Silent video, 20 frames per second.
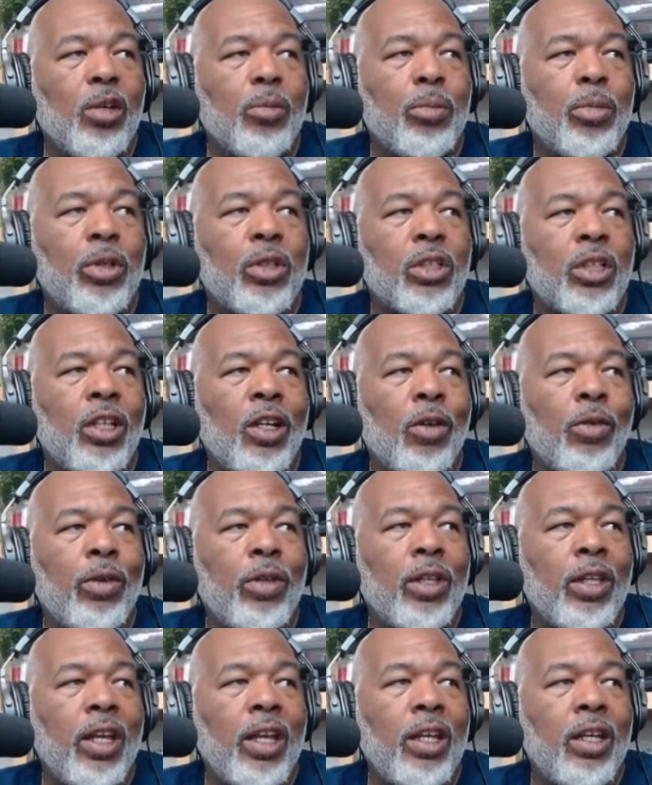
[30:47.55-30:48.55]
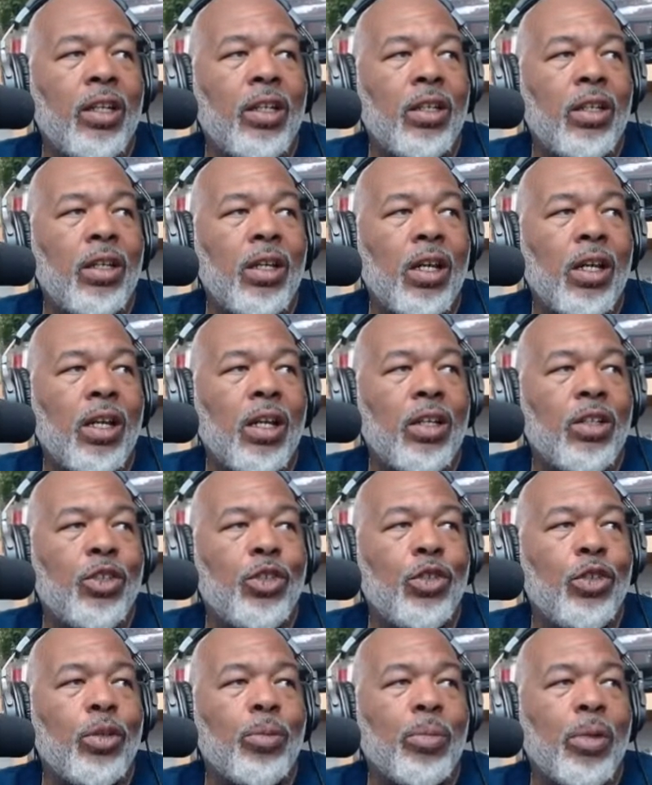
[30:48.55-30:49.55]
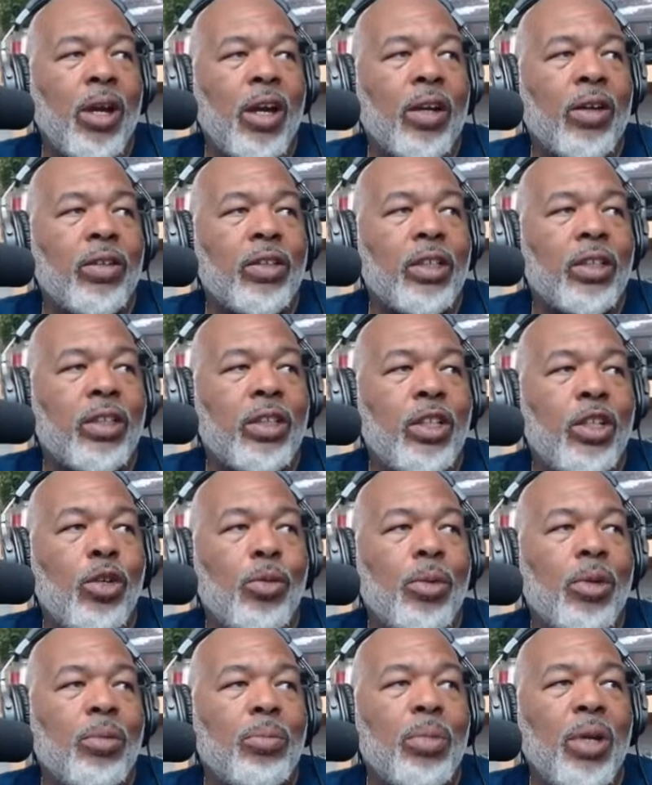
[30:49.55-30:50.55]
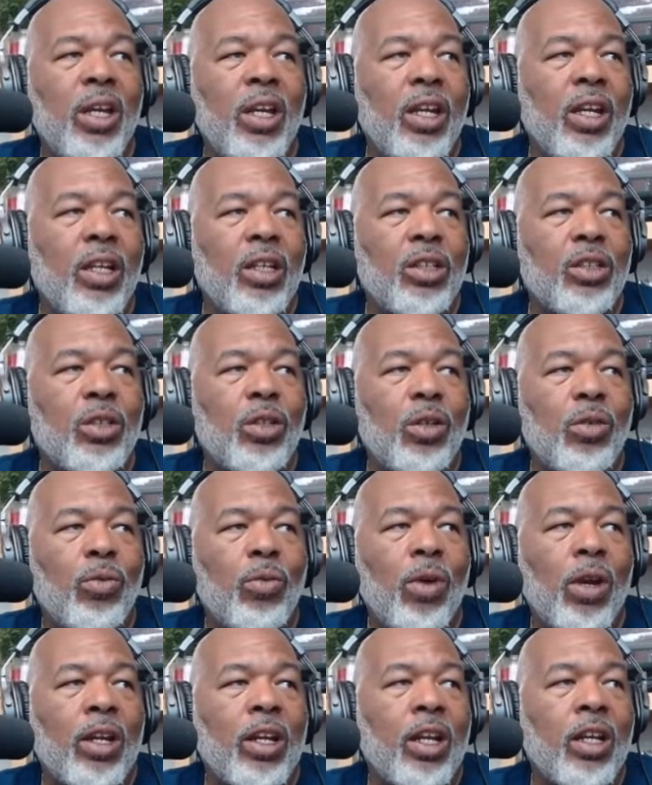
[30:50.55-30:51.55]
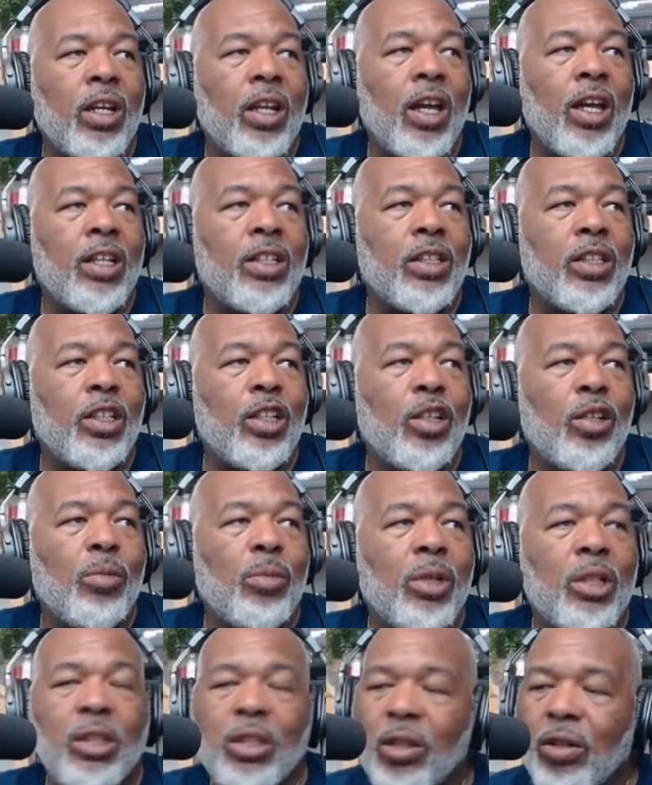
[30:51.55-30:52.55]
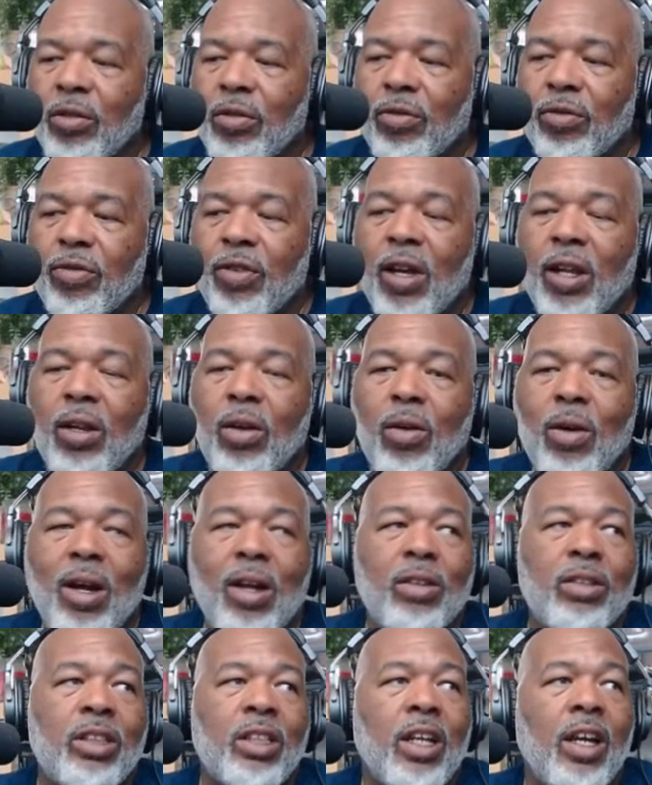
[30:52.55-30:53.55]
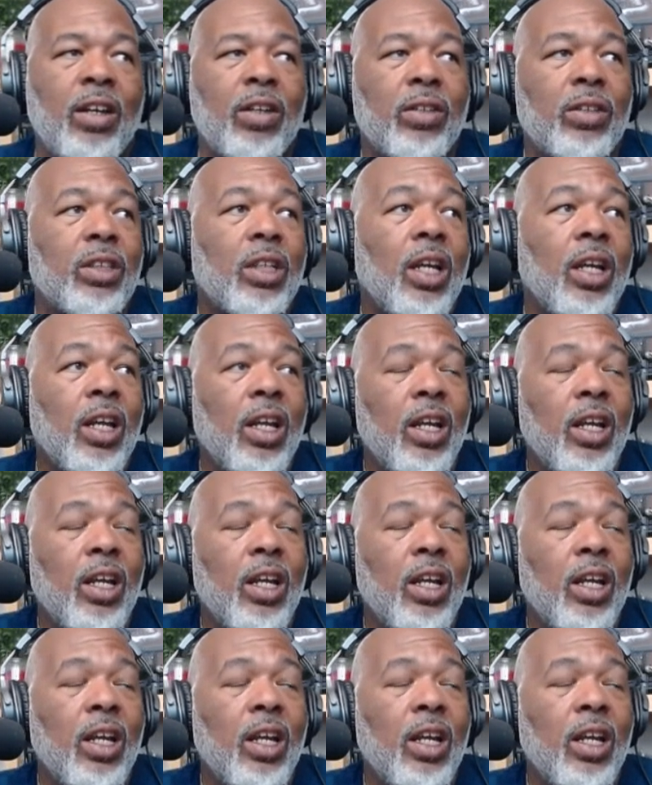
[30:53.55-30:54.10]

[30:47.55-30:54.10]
Bushnell related to the bikers as human beings, recognizing them as fellow outsiders.